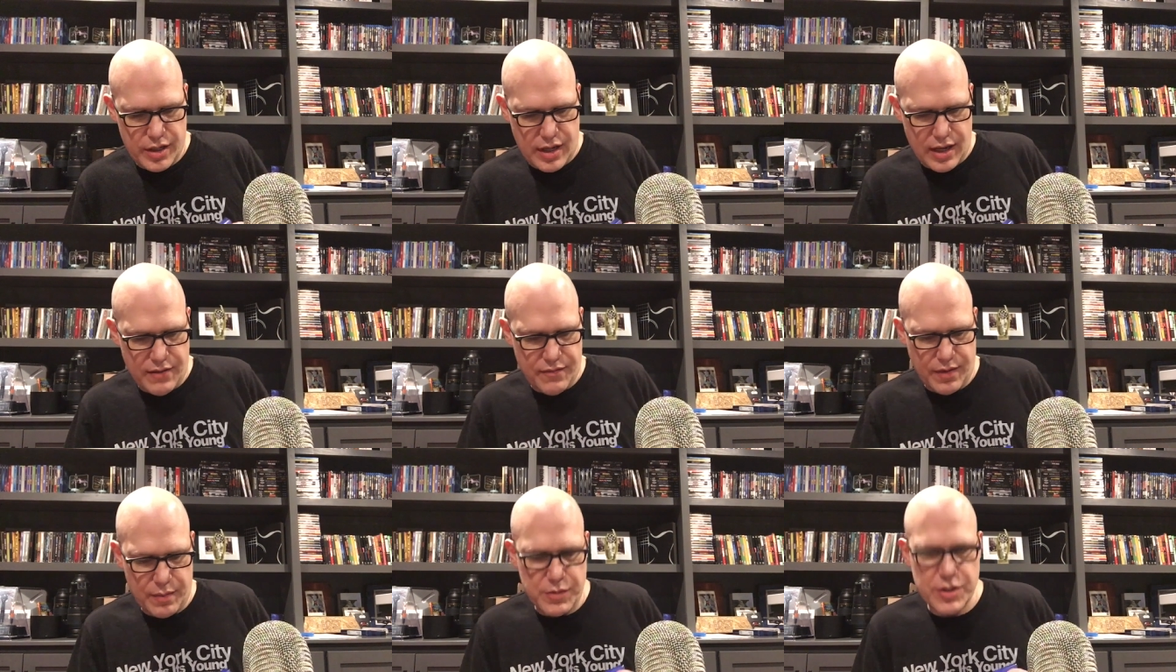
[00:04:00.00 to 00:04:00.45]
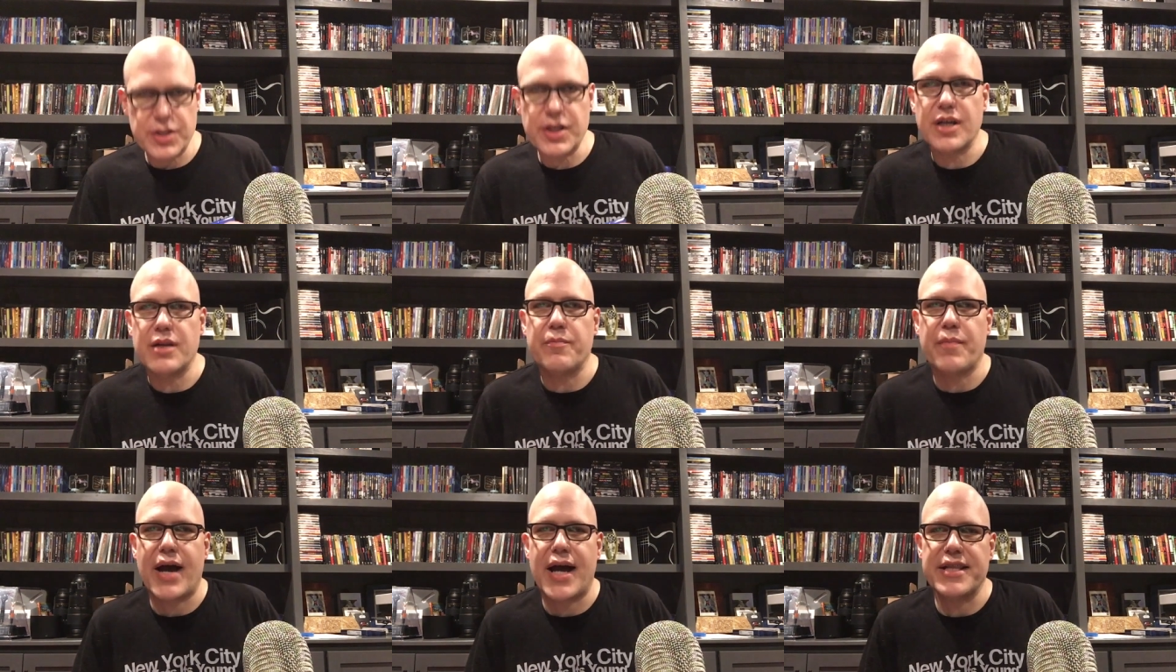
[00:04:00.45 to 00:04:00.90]
if I'm just going
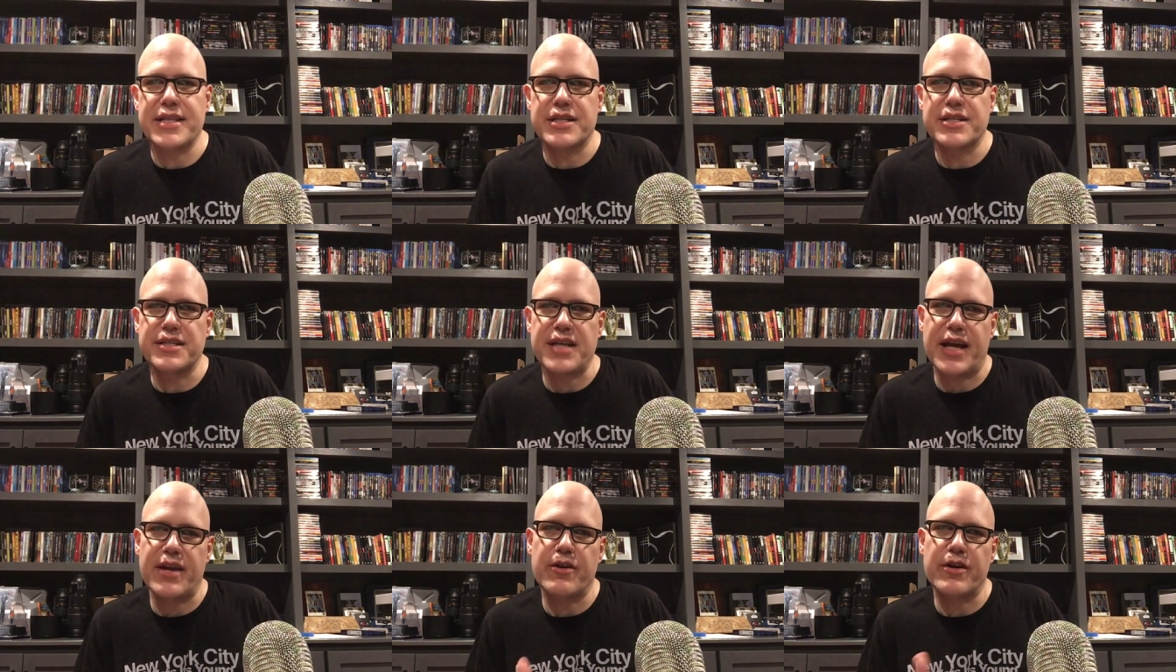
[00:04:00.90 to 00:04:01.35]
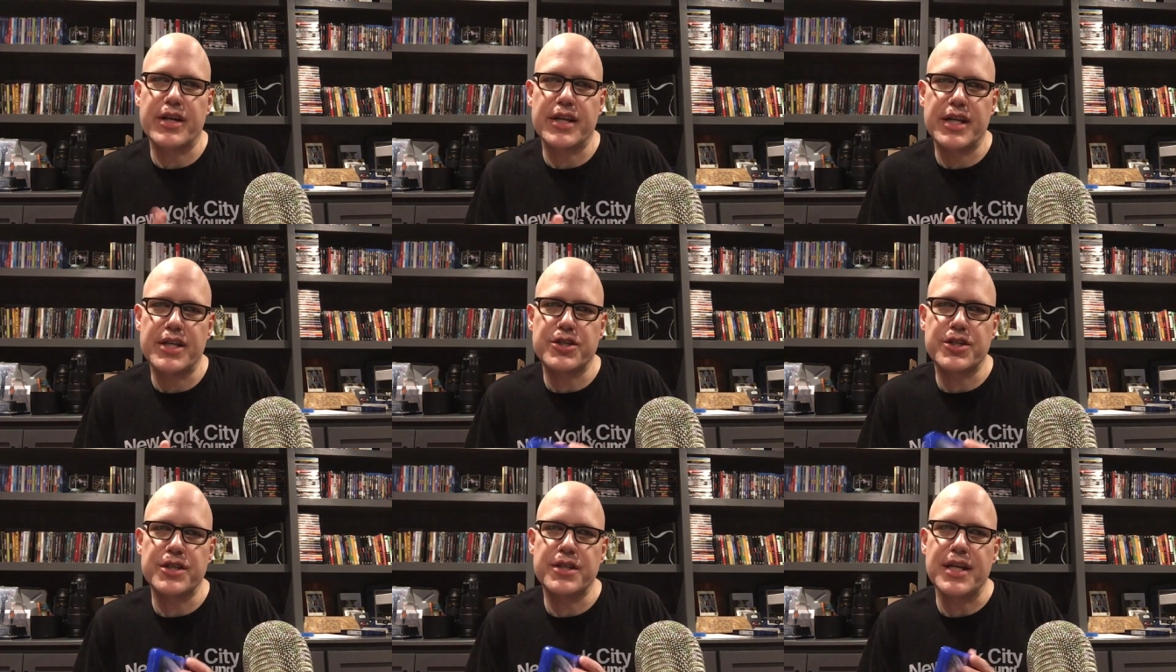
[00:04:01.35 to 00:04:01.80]
to buy the standard
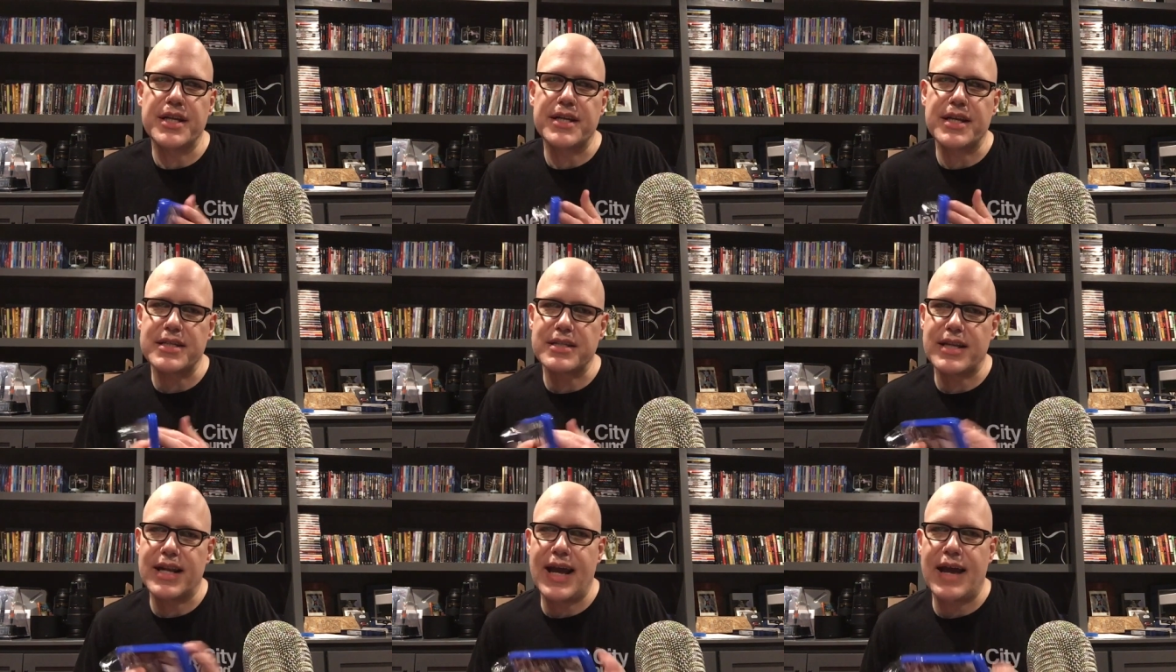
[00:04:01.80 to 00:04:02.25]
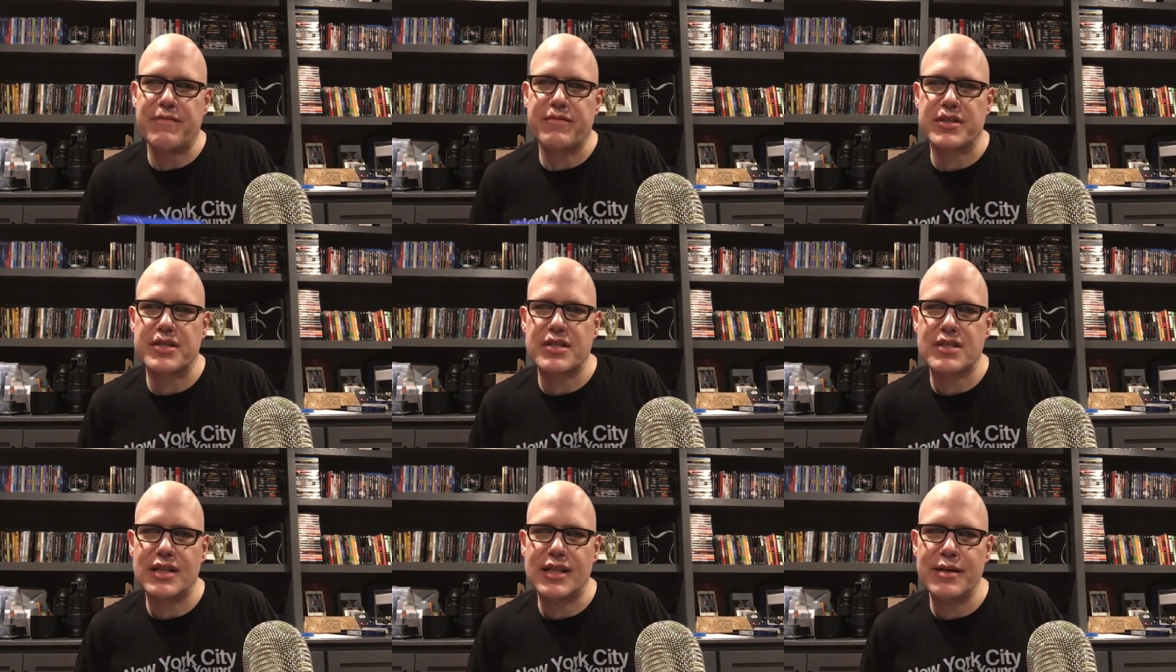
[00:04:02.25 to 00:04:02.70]
edition that doesn't have the
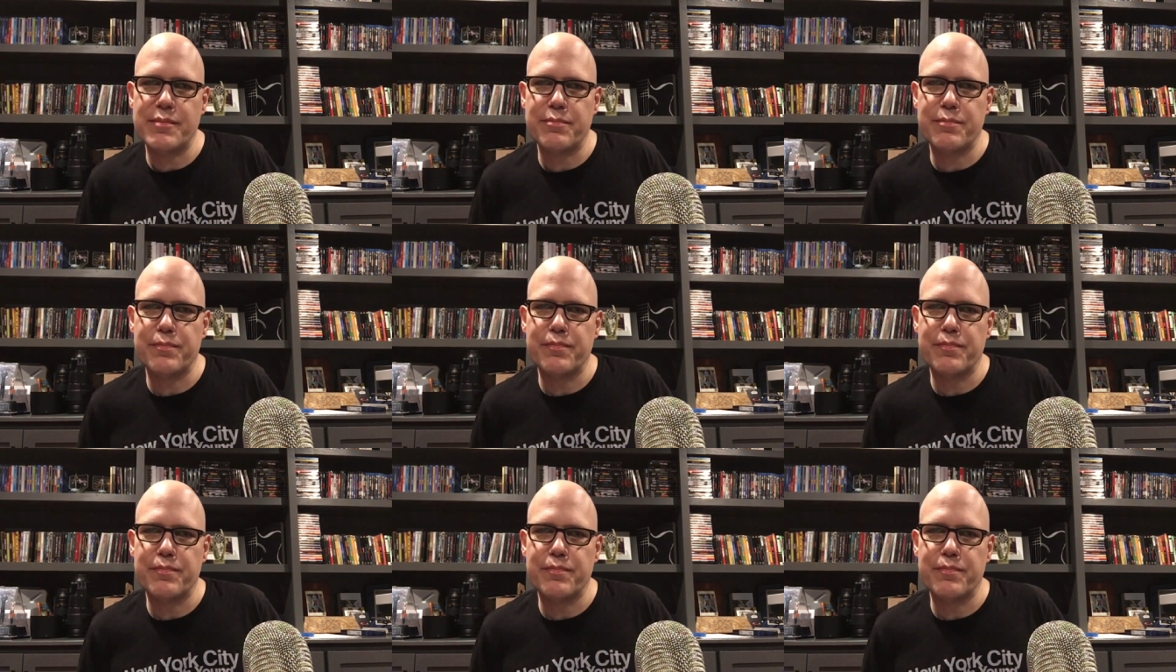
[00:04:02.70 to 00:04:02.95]
slip,